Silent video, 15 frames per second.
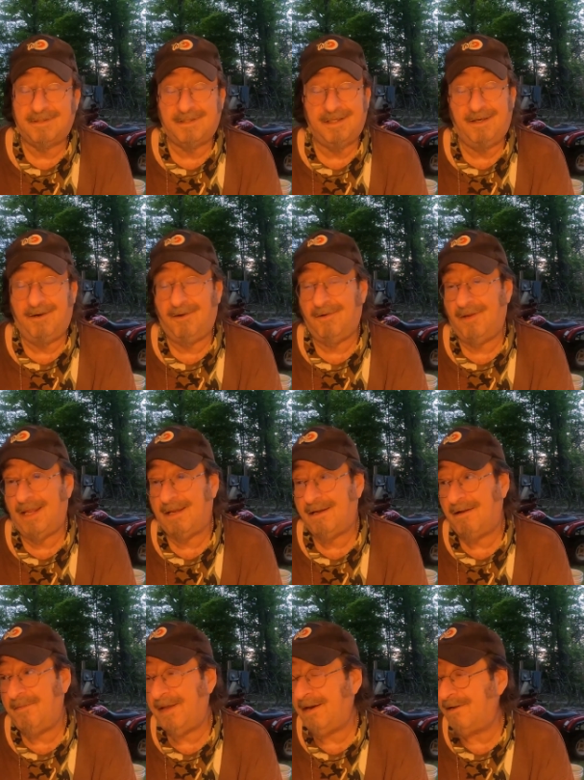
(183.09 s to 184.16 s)
you know, like
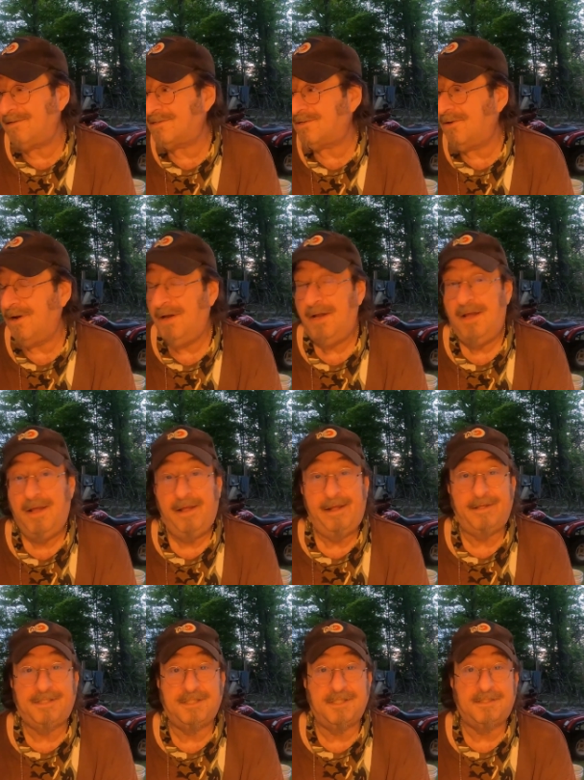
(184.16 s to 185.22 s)
coming out of school.
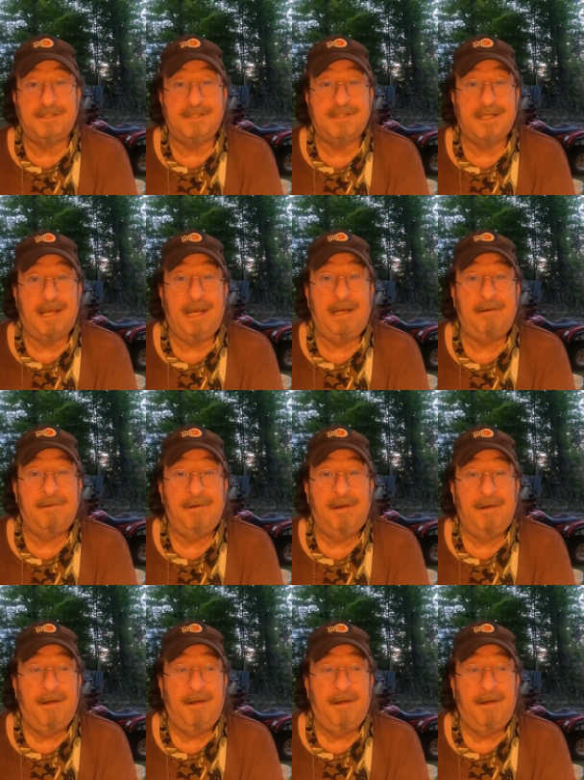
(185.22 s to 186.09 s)
It's just insane.